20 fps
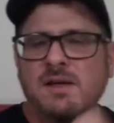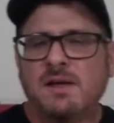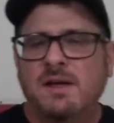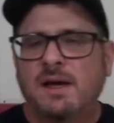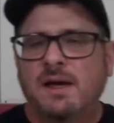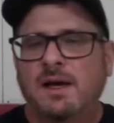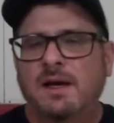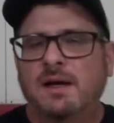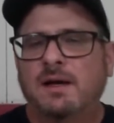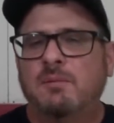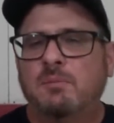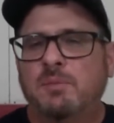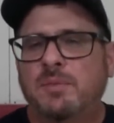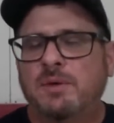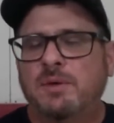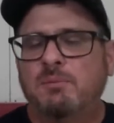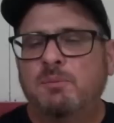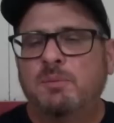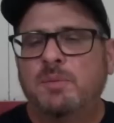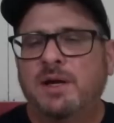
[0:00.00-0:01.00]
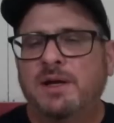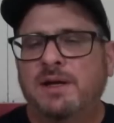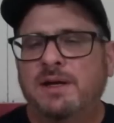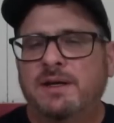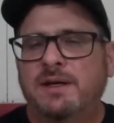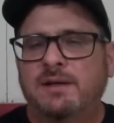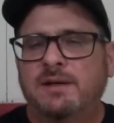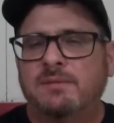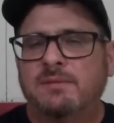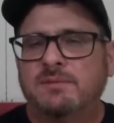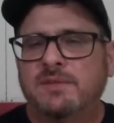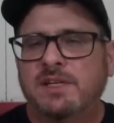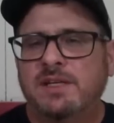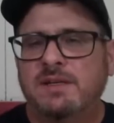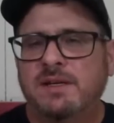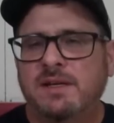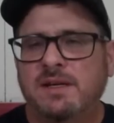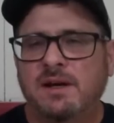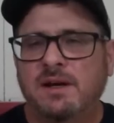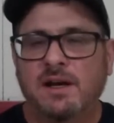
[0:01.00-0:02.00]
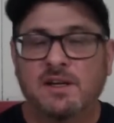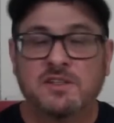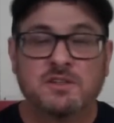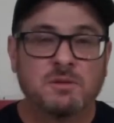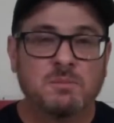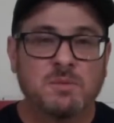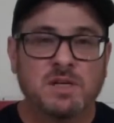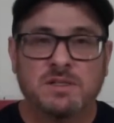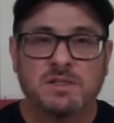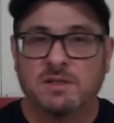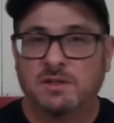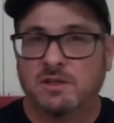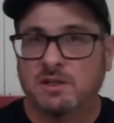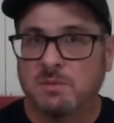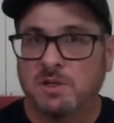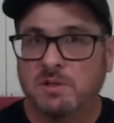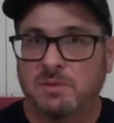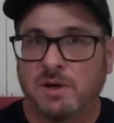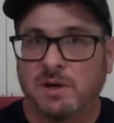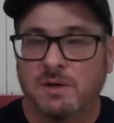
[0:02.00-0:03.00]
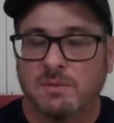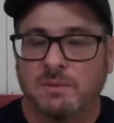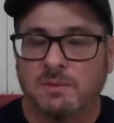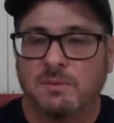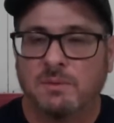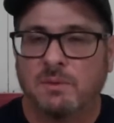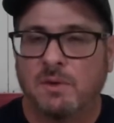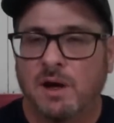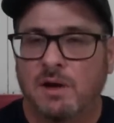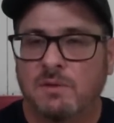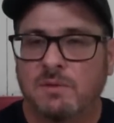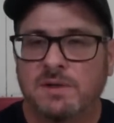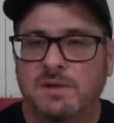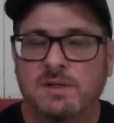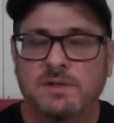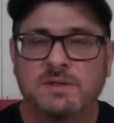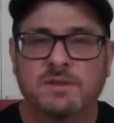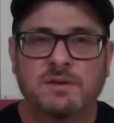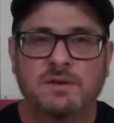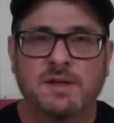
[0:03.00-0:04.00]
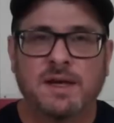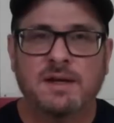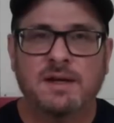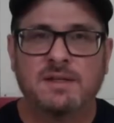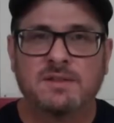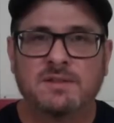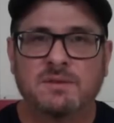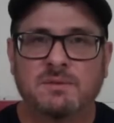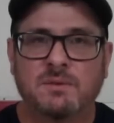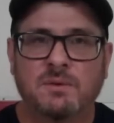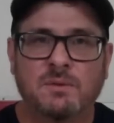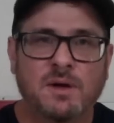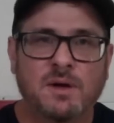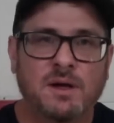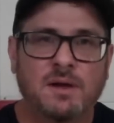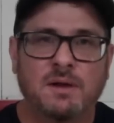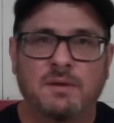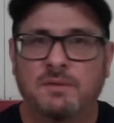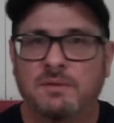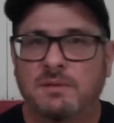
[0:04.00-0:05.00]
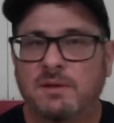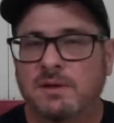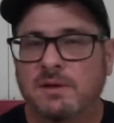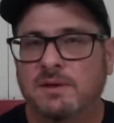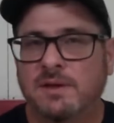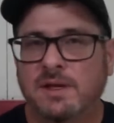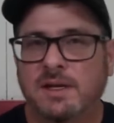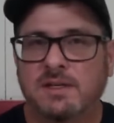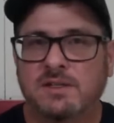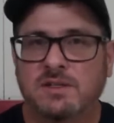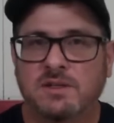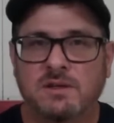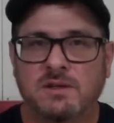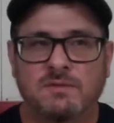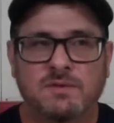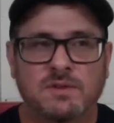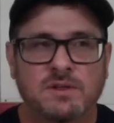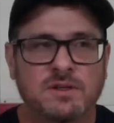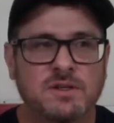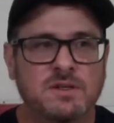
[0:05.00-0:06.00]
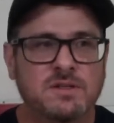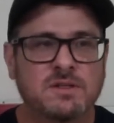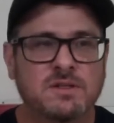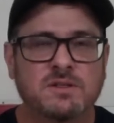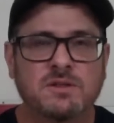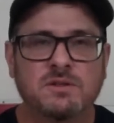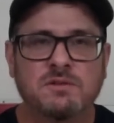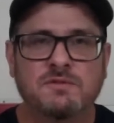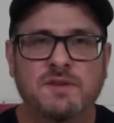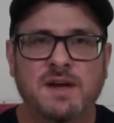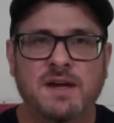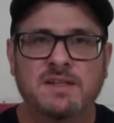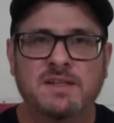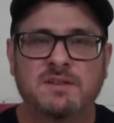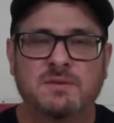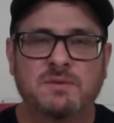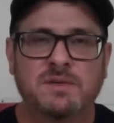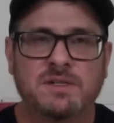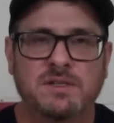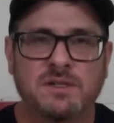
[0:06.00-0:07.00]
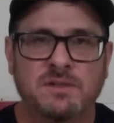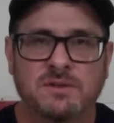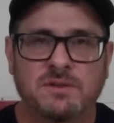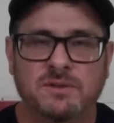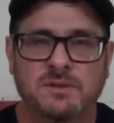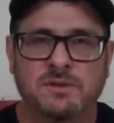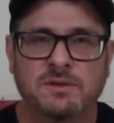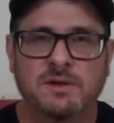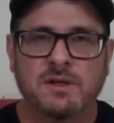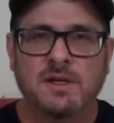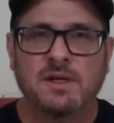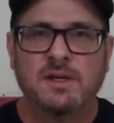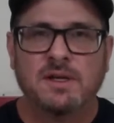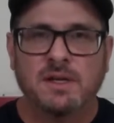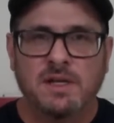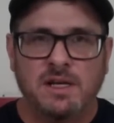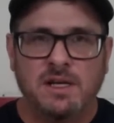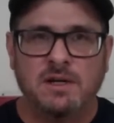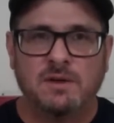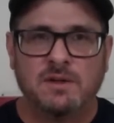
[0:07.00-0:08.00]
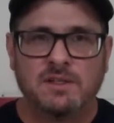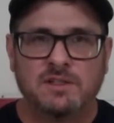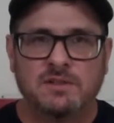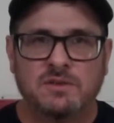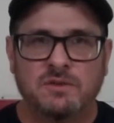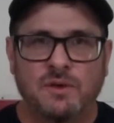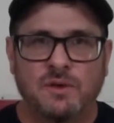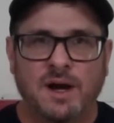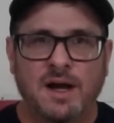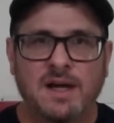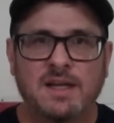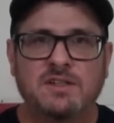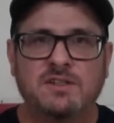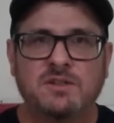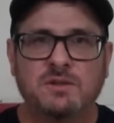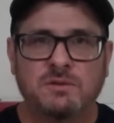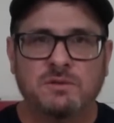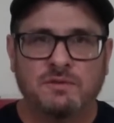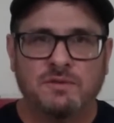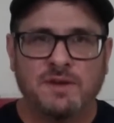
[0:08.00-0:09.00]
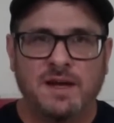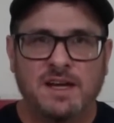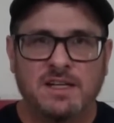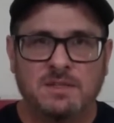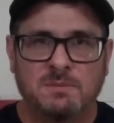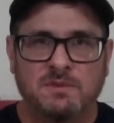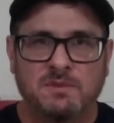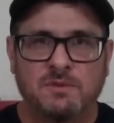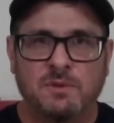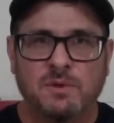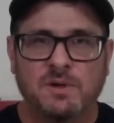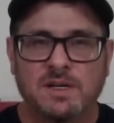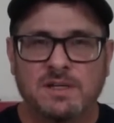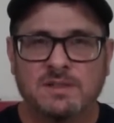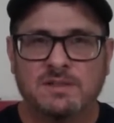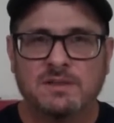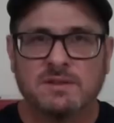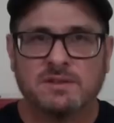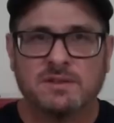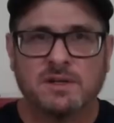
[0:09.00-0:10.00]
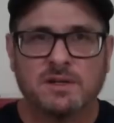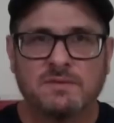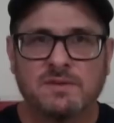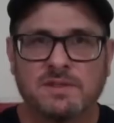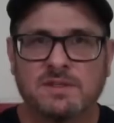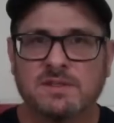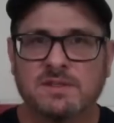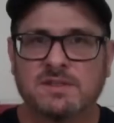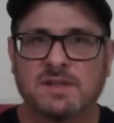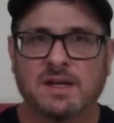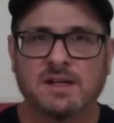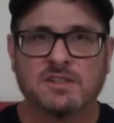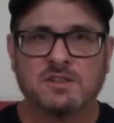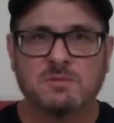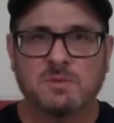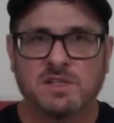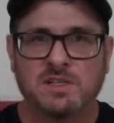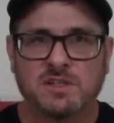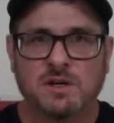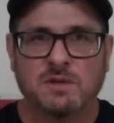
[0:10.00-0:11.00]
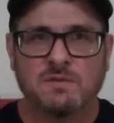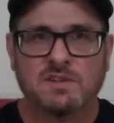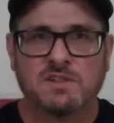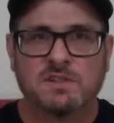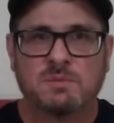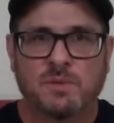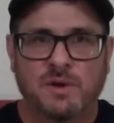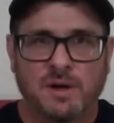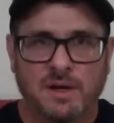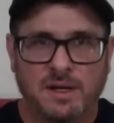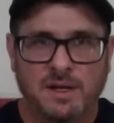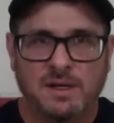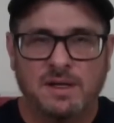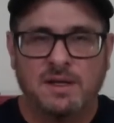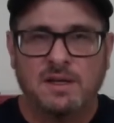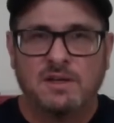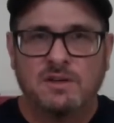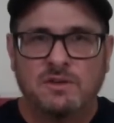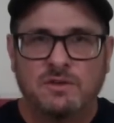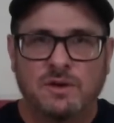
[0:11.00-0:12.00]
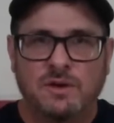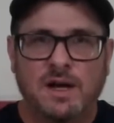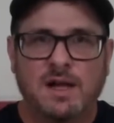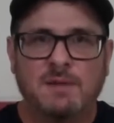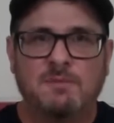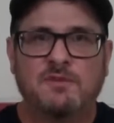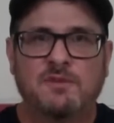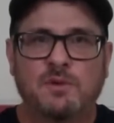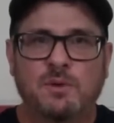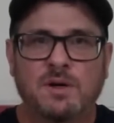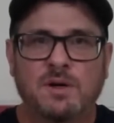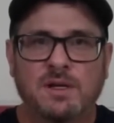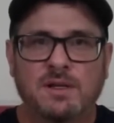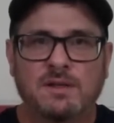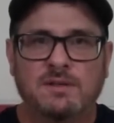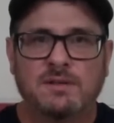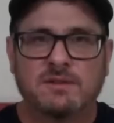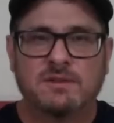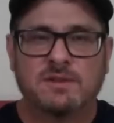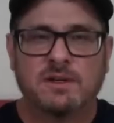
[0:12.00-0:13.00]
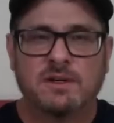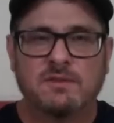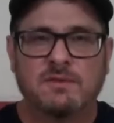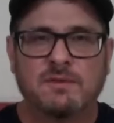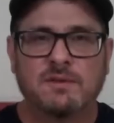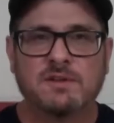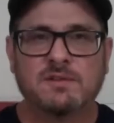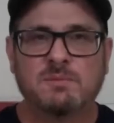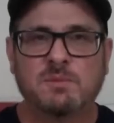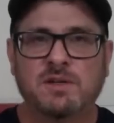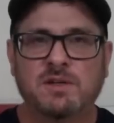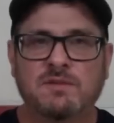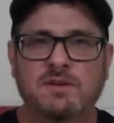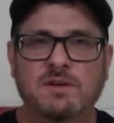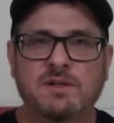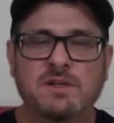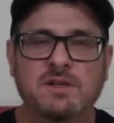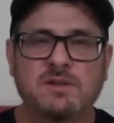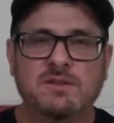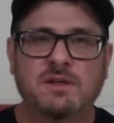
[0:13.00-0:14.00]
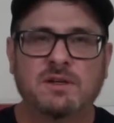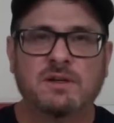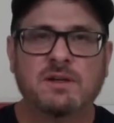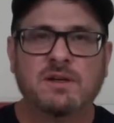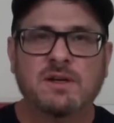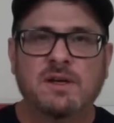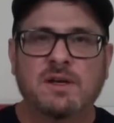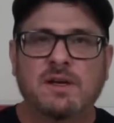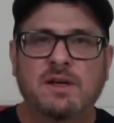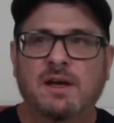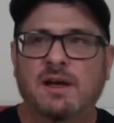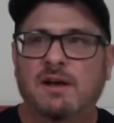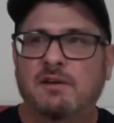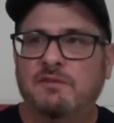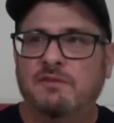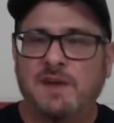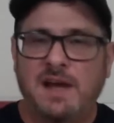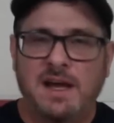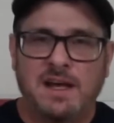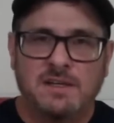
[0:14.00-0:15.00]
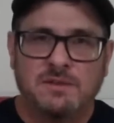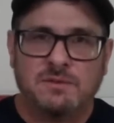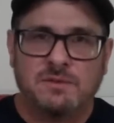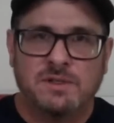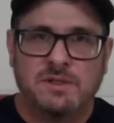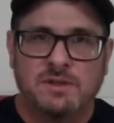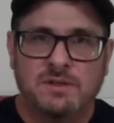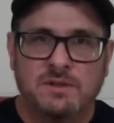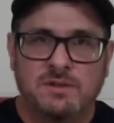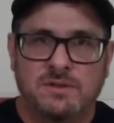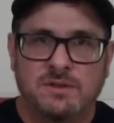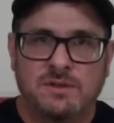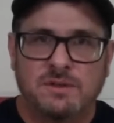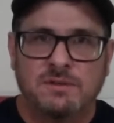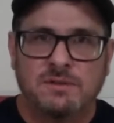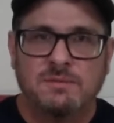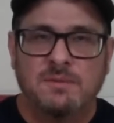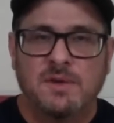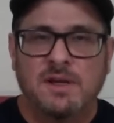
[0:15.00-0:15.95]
Uh, but uh, he, he, also mentioned it could be the wrong, wrong reducer, and that is a, a, thing too. If you're using too fast a reducer, you know it's drying too fast before it hits the surface, just like too much overspray drying before it hits the surface. But if you're using a, a fast reducer,